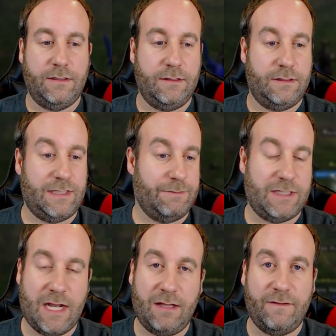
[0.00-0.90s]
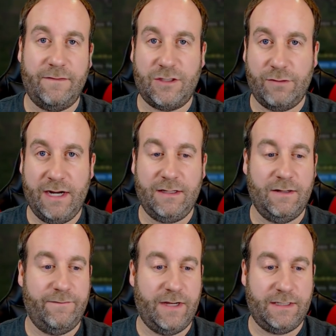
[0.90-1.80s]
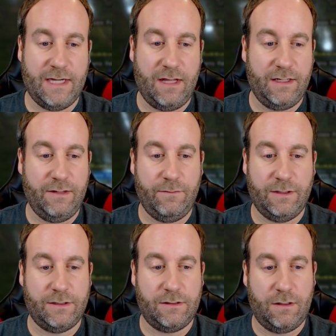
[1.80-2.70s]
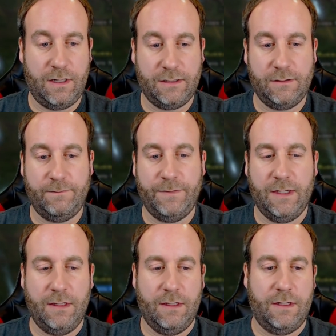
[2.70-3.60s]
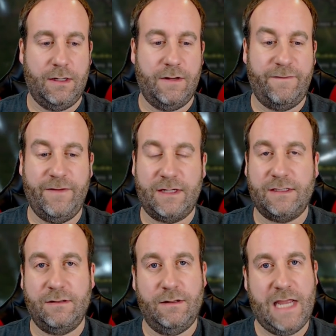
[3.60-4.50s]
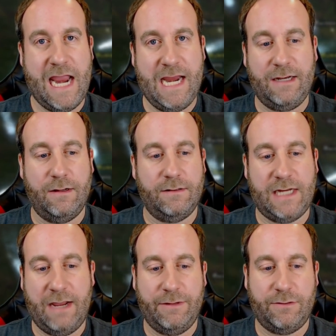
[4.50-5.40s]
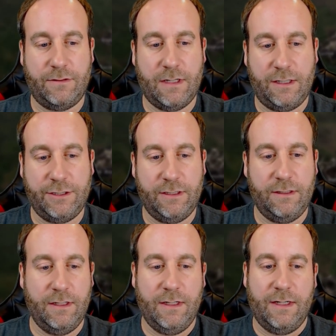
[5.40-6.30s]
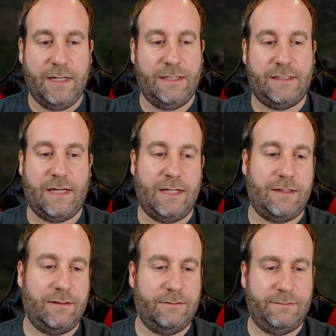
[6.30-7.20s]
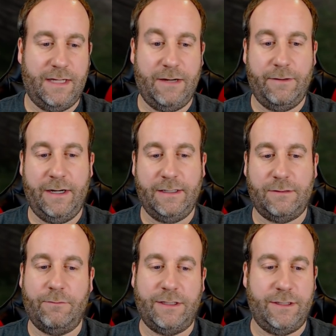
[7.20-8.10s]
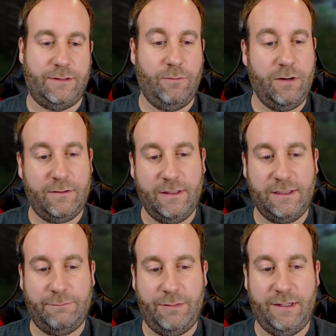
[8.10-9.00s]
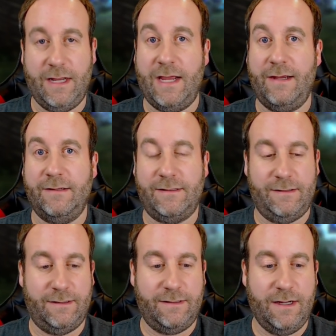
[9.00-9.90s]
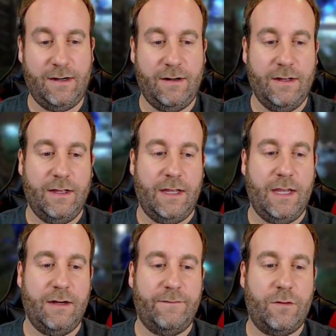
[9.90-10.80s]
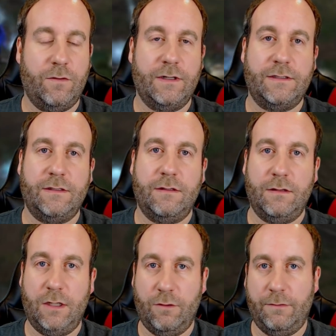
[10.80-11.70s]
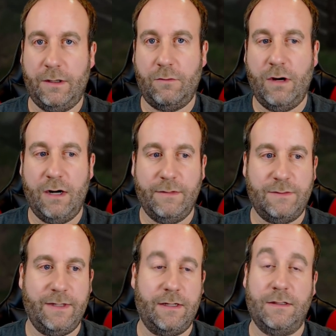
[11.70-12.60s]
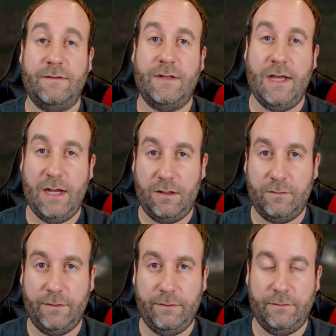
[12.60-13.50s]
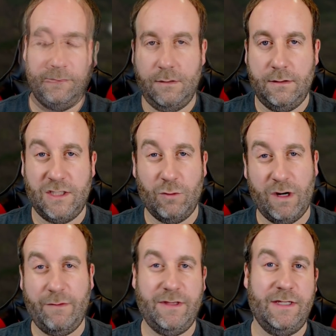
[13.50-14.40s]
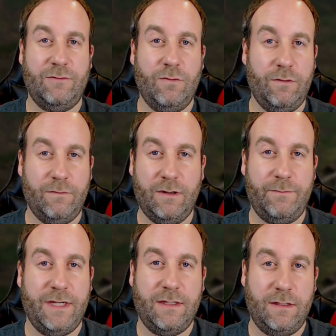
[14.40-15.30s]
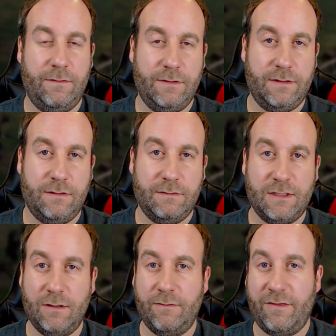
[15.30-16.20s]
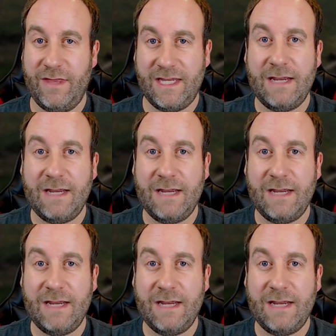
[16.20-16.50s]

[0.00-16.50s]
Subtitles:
Some solid strength and vitality, which is awesome. Fixed 8 damage reduction. It's got the light radius, which is worthless, but hey, it's there. and of course lower requirements because of the Hell rune. So where would this rune word be used? So thinking